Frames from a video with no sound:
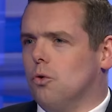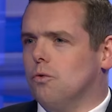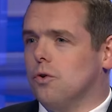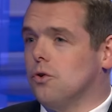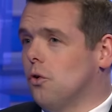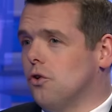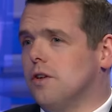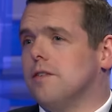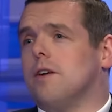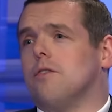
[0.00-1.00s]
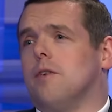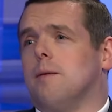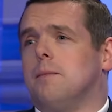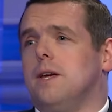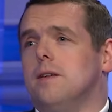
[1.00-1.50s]
vote for Scottish Conservative
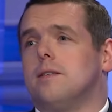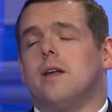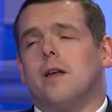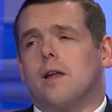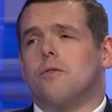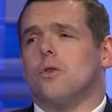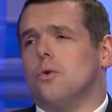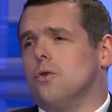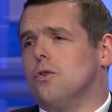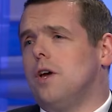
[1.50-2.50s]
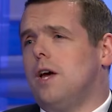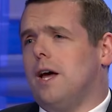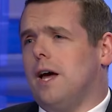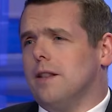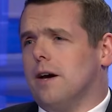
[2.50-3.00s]
MPs to deliver those
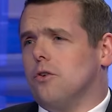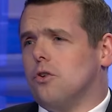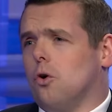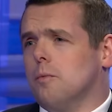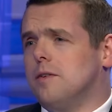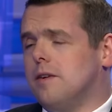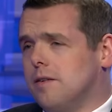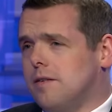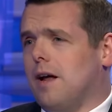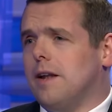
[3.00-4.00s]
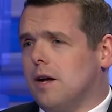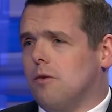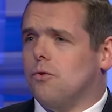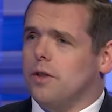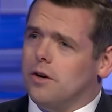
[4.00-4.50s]
in the House of Commons, to stand
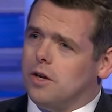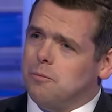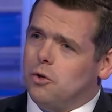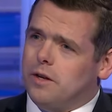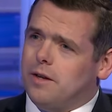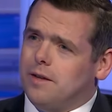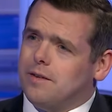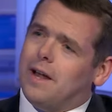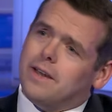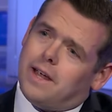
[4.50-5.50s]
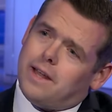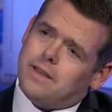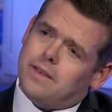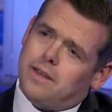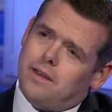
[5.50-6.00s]
up for their communities, okay, and to
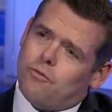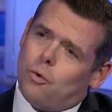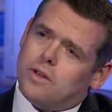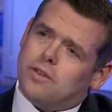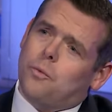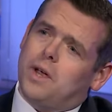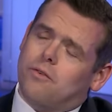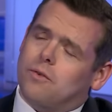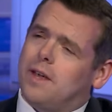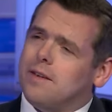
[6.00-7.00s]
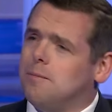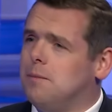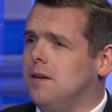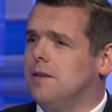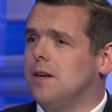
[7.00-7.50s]
get the focus away from the
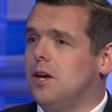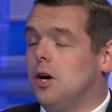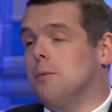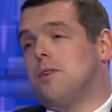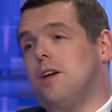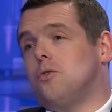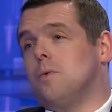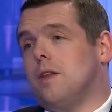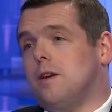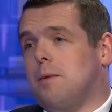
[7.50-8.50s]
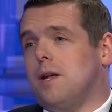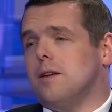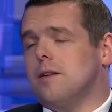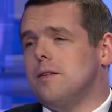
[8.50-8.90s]
SNP's obsession with independence.